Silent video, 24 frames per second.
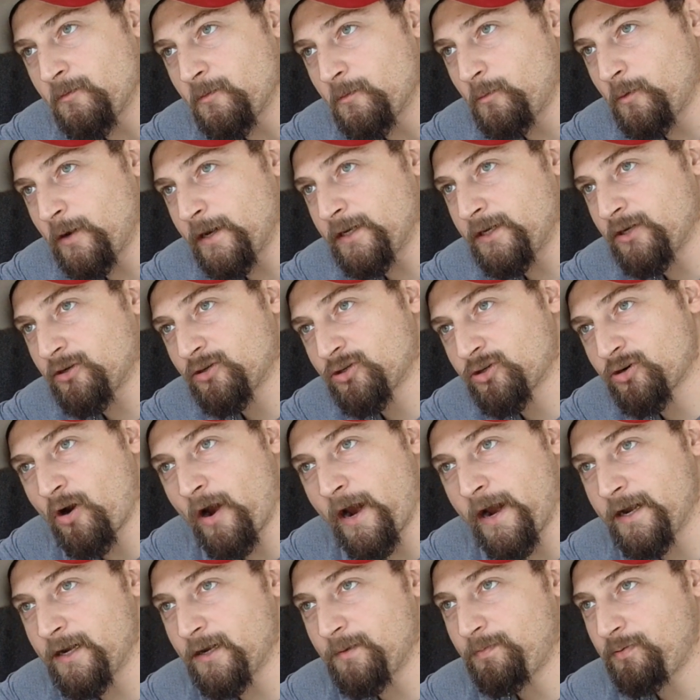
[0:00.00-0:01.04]
when you're
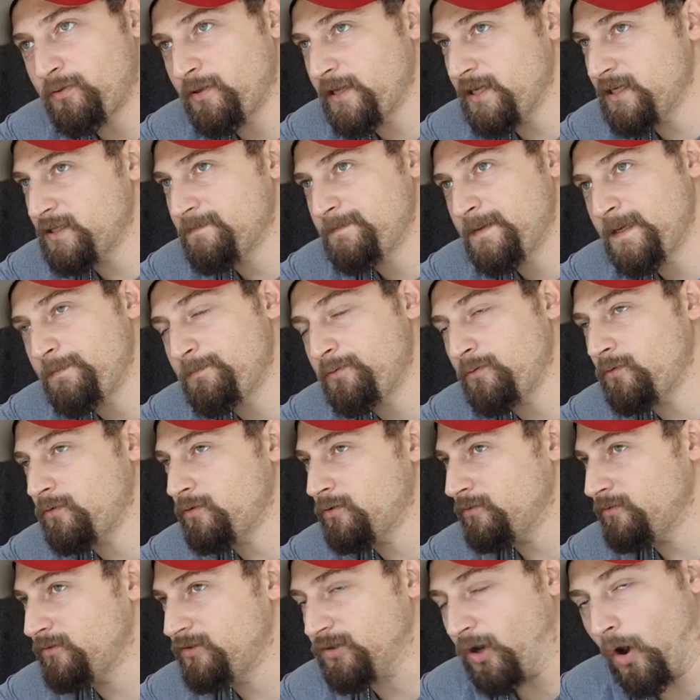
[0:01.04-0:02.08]
trying to please people
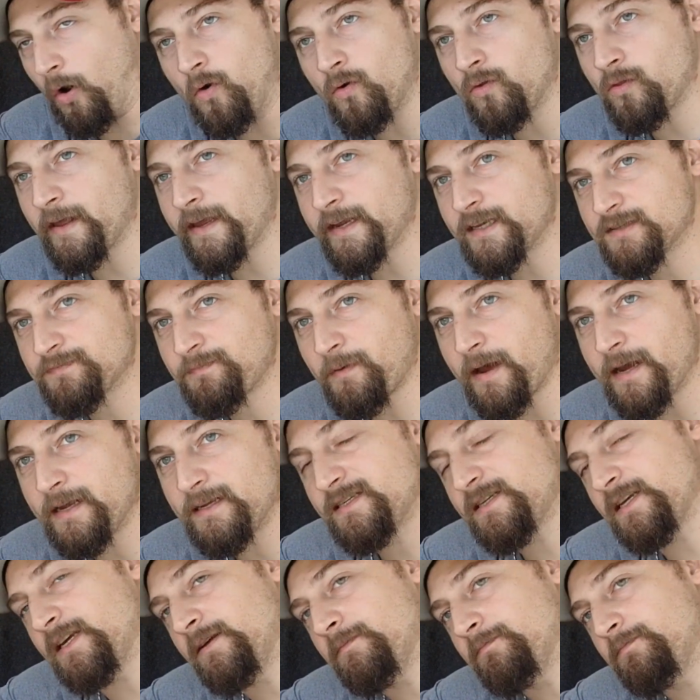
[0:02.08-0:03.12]
who don't like
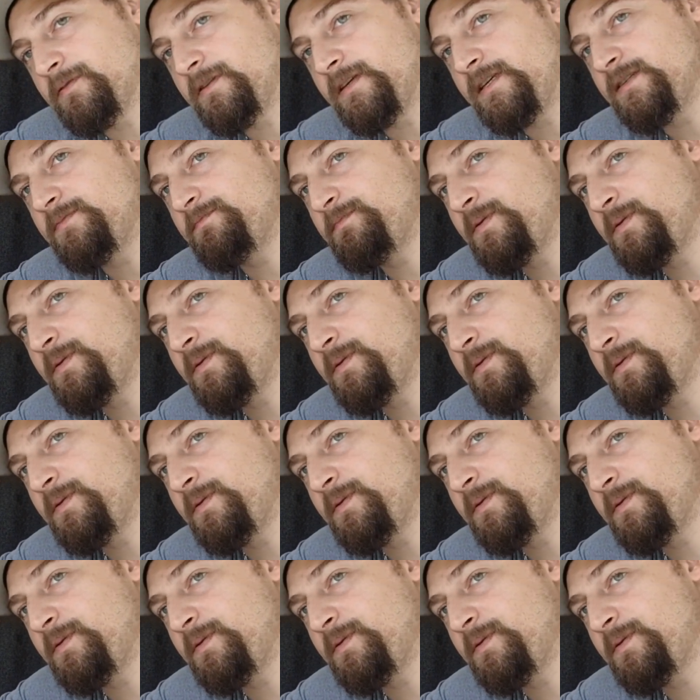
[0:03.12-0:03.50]
spice and please